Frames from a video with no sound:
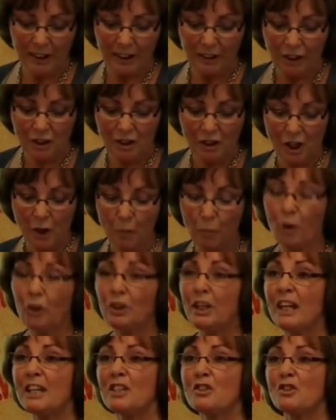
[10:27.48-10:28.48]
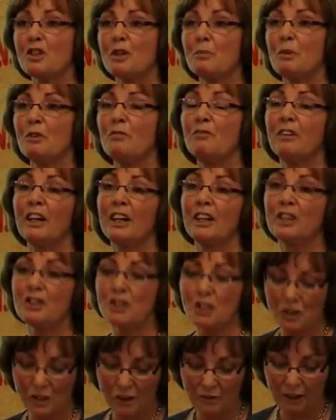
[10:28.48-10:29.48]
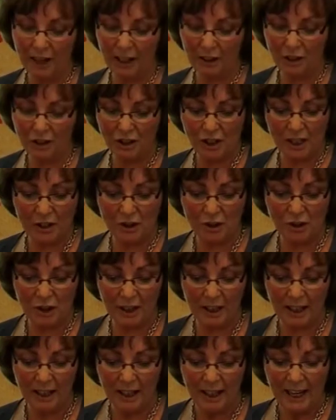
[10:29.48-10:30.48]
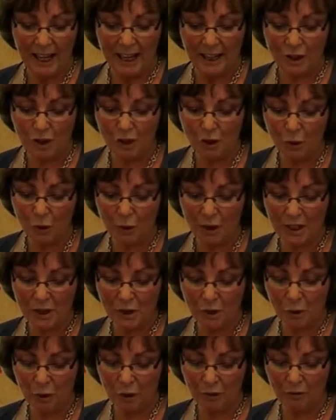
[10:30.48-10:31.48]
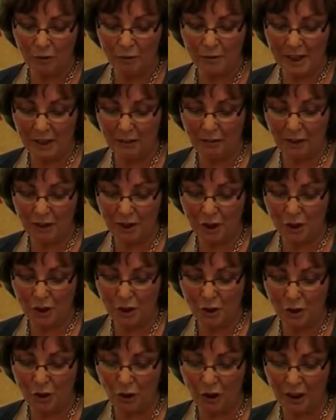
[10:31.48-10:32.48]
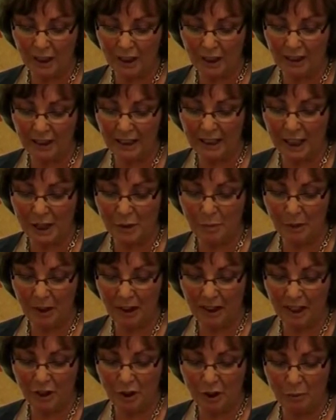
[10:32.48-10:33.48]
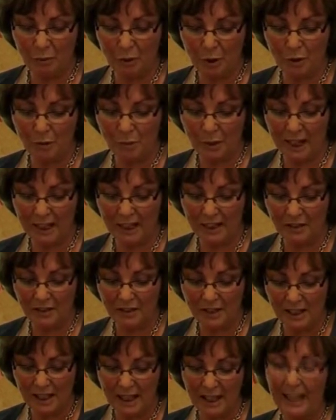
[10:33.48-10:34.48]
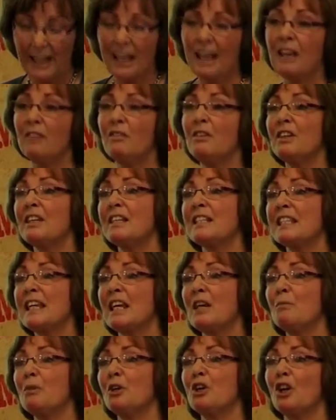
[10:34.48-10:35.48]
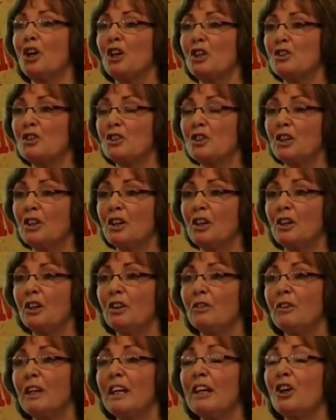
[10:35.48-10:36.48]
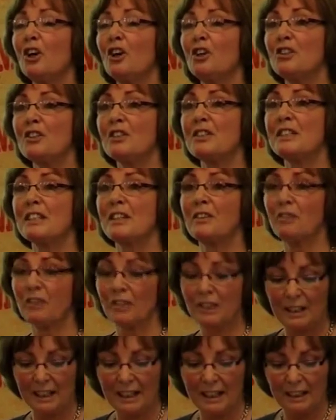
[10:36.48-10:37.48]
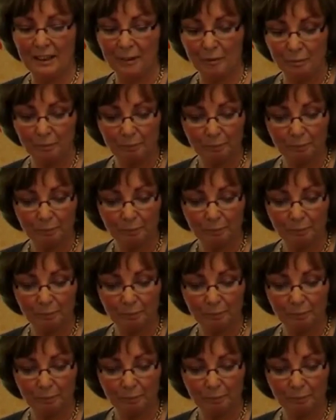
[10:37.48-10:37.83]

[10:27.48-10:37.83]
There's not one history, but versions of Irish history and stories told from different historical and experiential perspectives. Even the same account recounted differently.